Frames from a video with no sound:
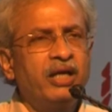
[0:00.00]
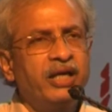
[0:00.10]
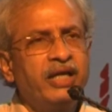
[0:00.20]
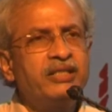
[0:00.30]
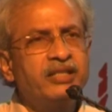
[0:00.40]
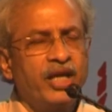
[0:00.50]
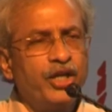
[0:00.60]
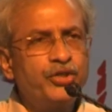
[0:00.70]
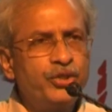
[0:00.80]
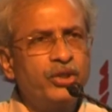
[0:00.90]
is
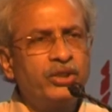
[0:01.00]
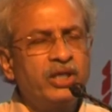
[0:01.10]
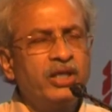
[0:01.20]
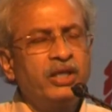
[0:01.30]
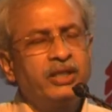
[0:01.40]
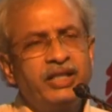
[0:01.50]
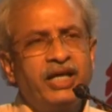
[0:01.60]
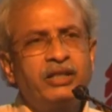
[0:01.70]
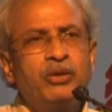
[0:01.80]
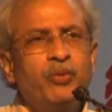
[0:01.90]
ensured
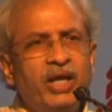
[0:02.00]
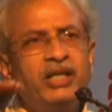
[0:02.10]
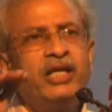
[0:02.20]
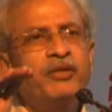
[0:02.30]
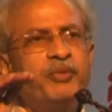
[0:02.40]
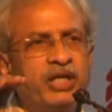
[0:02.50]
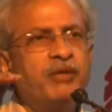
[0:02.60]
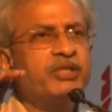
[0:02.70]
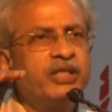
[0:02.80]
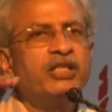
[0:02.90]
that, well, it
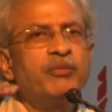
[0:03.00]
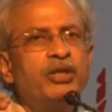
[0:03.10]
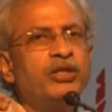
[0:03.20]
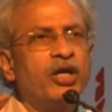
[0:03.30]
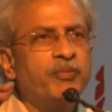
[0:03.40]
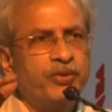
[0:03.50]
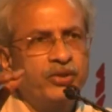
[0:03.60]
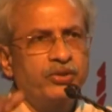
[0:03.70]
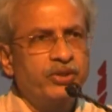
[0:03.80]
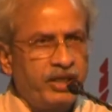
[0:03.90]
becomes a tabletop
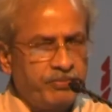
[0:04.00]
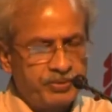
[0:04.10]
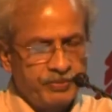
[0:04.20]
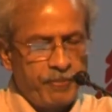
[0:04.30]
prototype.